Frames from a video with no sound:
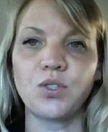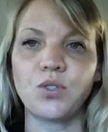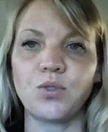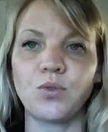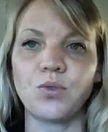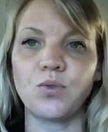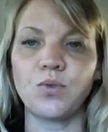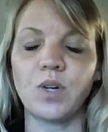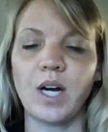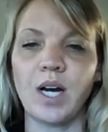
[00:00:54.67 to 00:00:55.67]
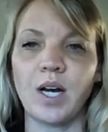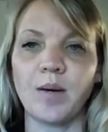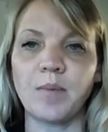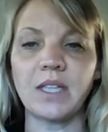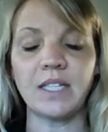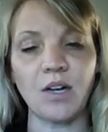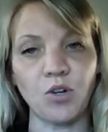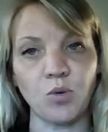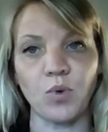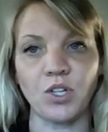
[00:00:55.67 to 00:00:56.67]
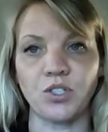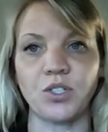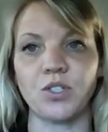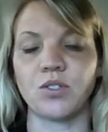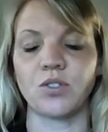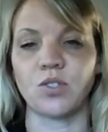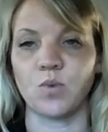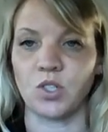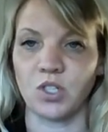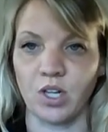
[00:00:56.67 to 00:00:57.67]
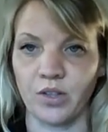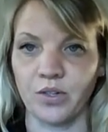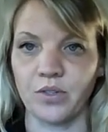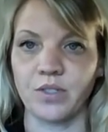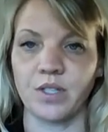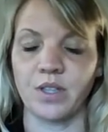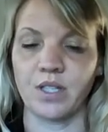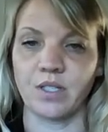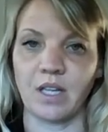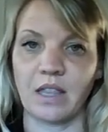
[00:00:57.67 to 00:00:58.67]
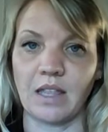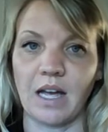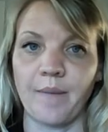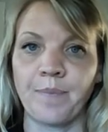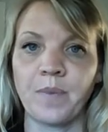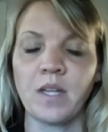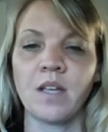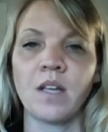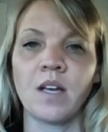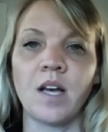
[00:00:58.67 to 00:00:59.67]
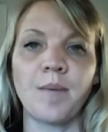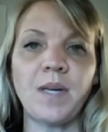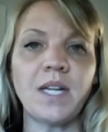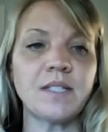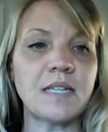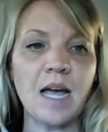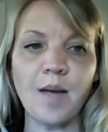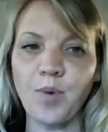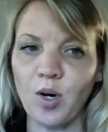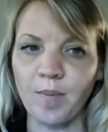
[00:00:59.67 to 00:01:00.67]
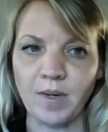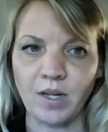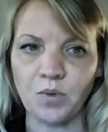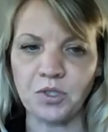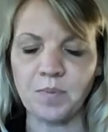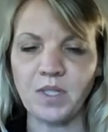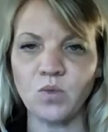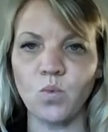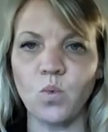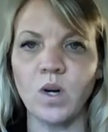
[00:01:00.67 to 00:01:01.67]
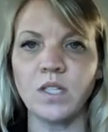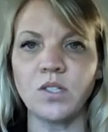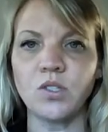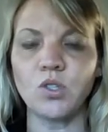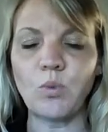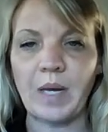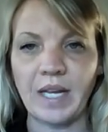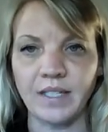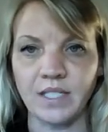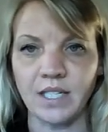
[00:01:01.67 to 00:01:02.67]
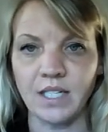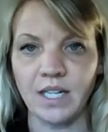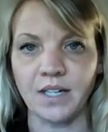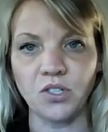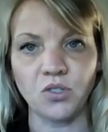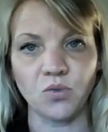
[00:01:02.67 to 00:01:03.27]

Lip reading: to clean out your brushes and switch colors and things like that. It is not permanent, which means once you paint it and it